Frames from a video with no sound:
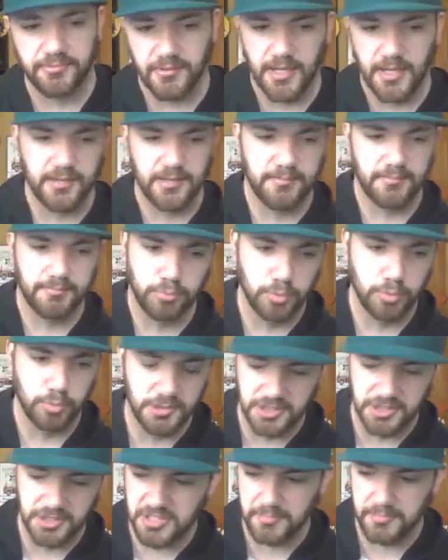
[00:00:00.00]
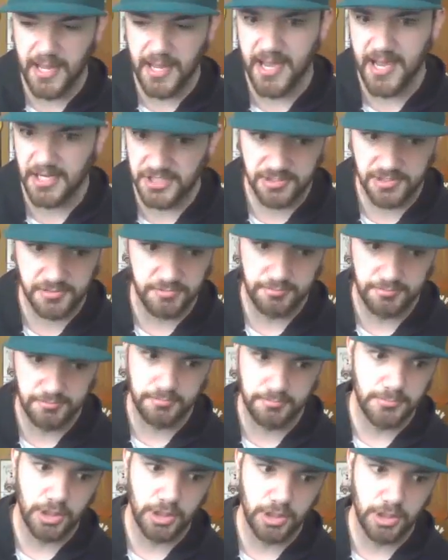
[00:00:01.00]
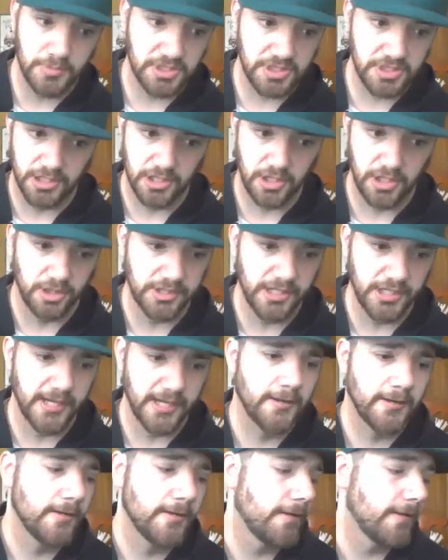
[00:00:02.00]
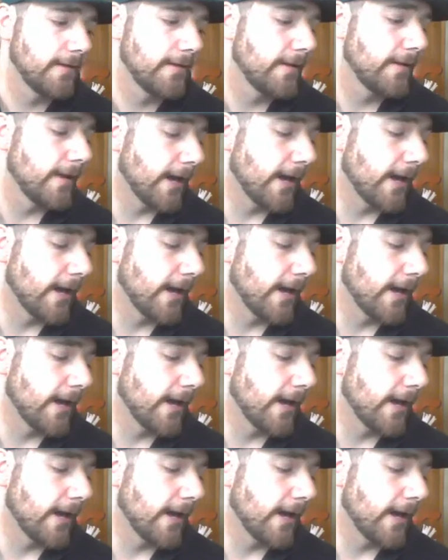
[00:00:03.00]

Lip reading: Either way, I would smash Michigan